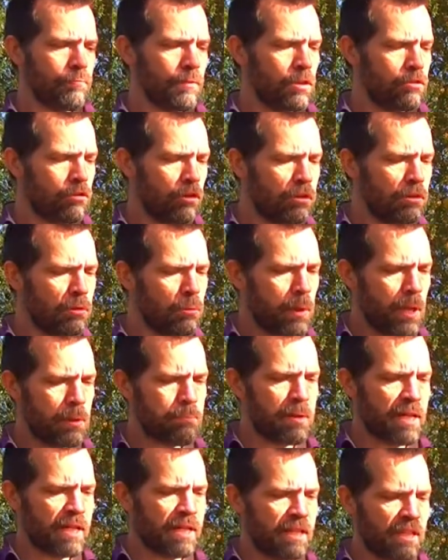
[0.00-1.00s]
So on the way
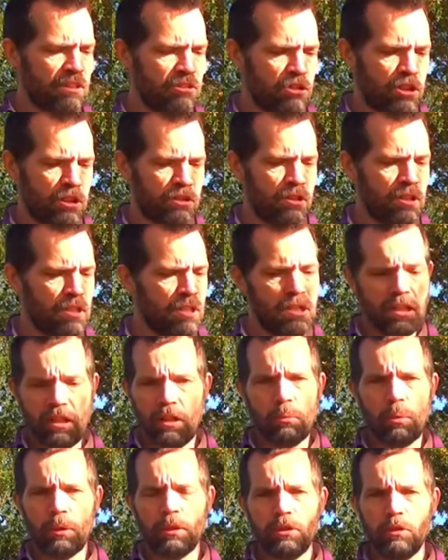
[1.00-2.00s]
back, I said,
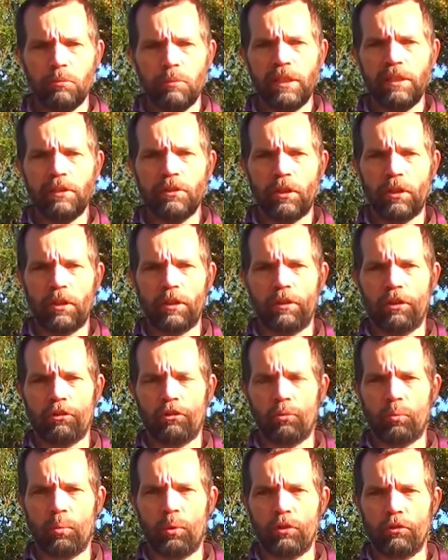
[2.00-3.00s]
what do you mean Jurgen
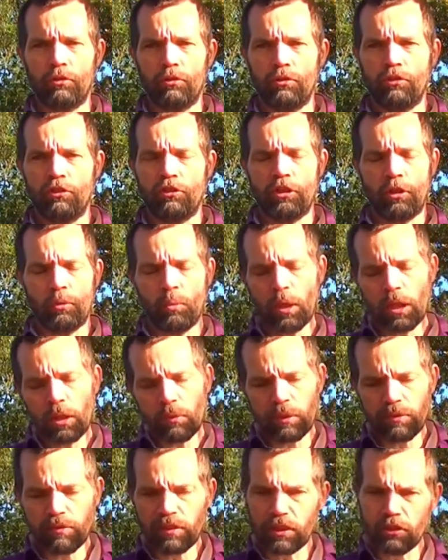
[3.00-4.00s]
doesn't want to? She said, well,
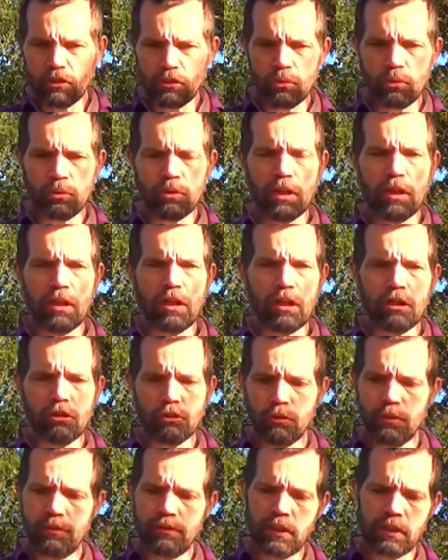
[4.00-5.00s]
we've got two cars,
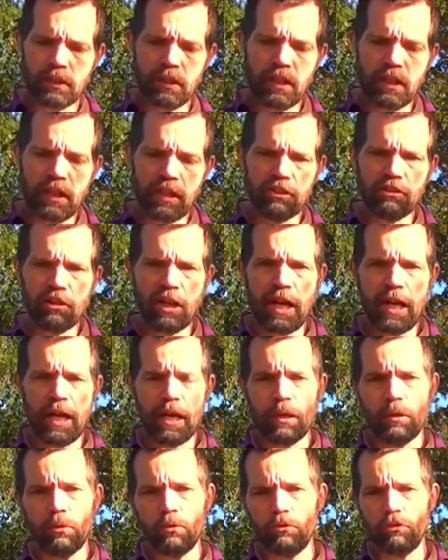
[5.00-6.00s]
we've got a nice
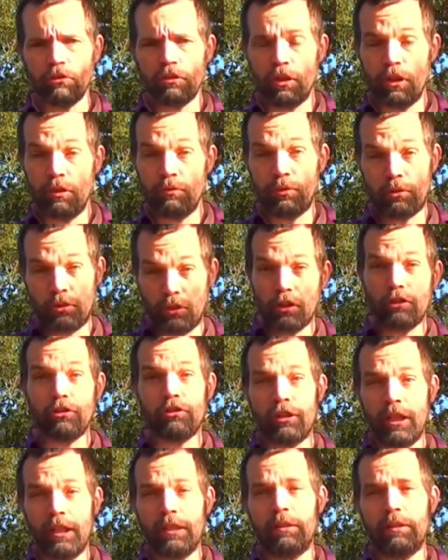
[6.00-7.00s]
house for Dutch
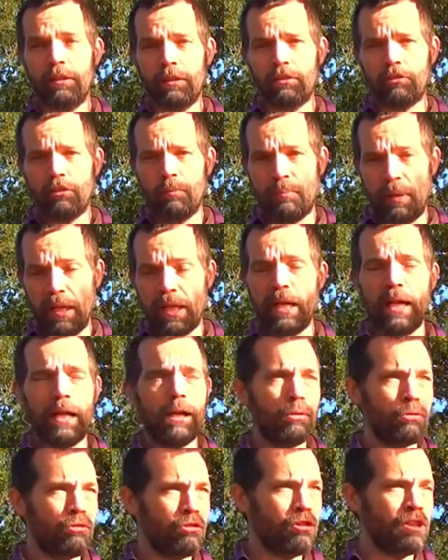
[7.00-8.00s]
standards, a big
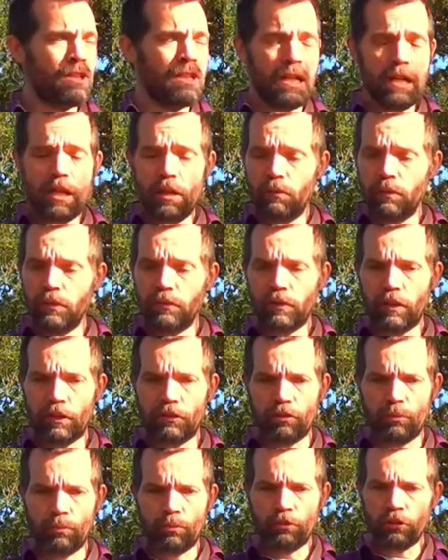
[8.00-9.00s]
house. We've got
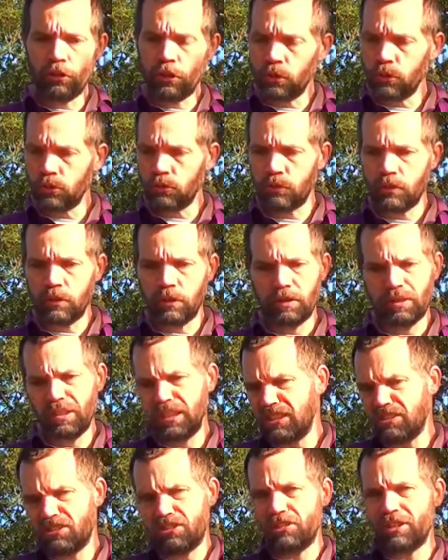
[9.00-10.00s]
some children.
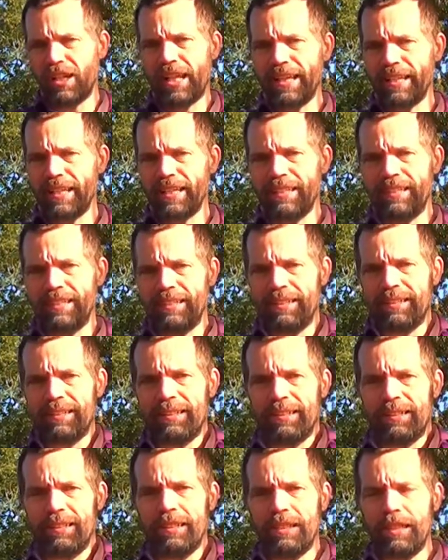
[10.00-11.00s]
It's like,
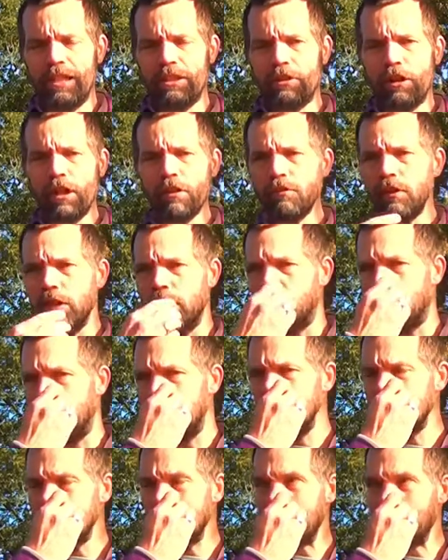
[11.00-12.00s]
it's lovely,
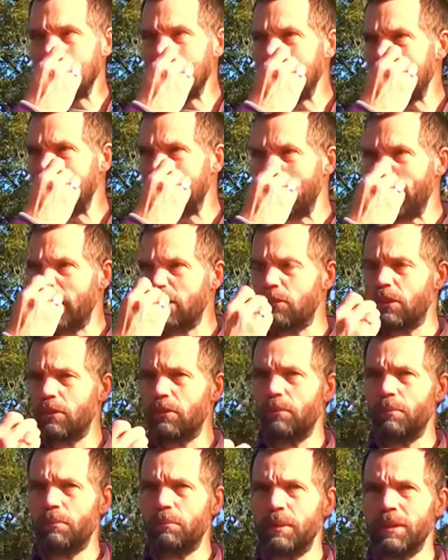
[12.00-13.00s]
right? And I said,
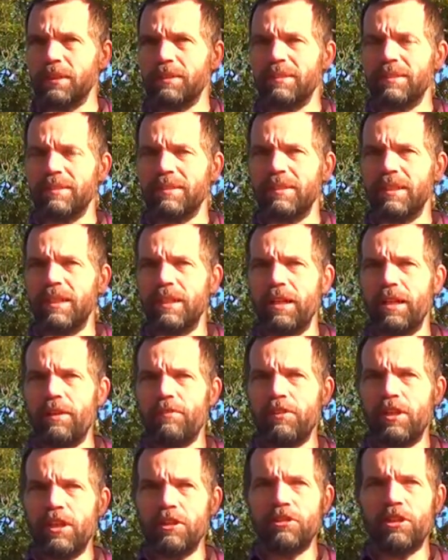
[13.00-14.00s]
but
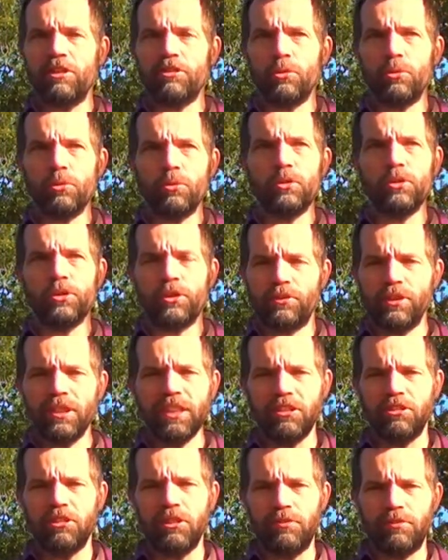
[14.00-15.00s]
if this is all there
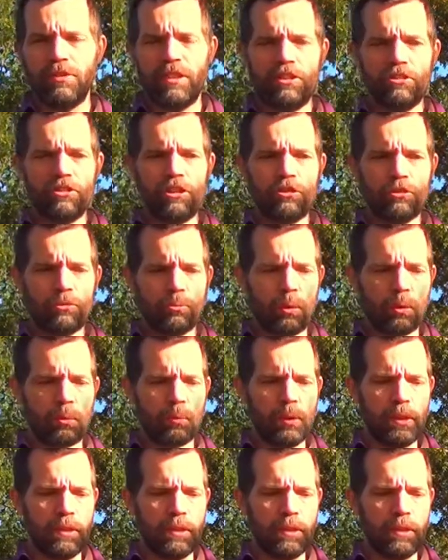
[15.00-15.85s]
is, if this is the